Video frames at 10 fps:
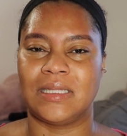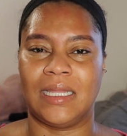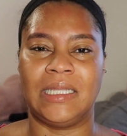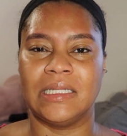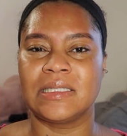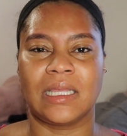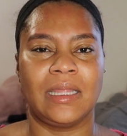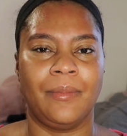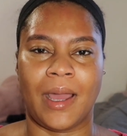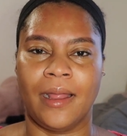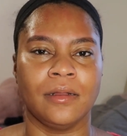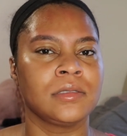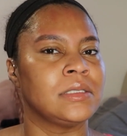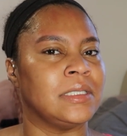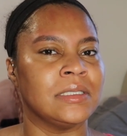They didn't sell it at
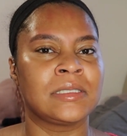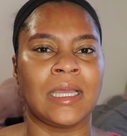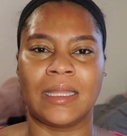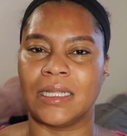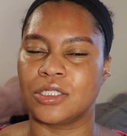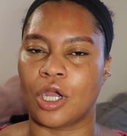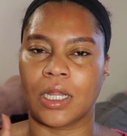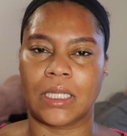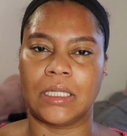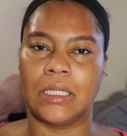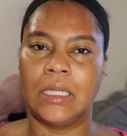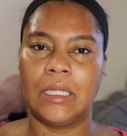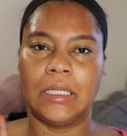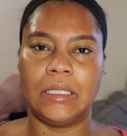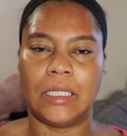Myers, didn't sell it at Target,
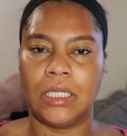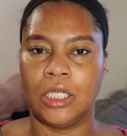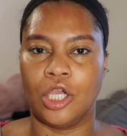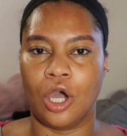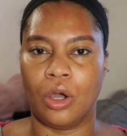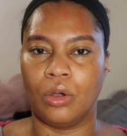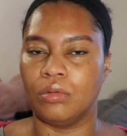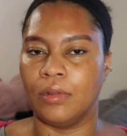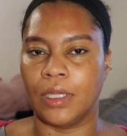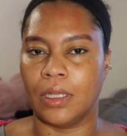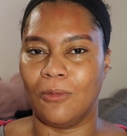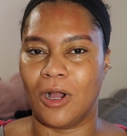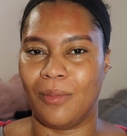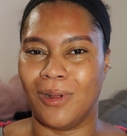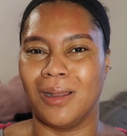didn't go look in
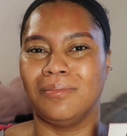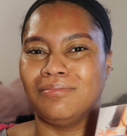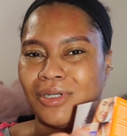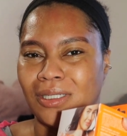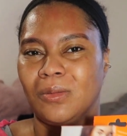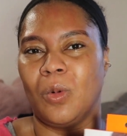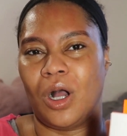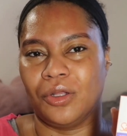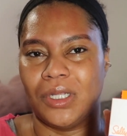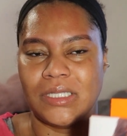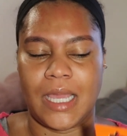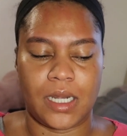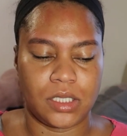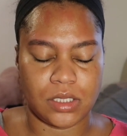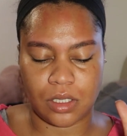Walmart, but Walgreens had it.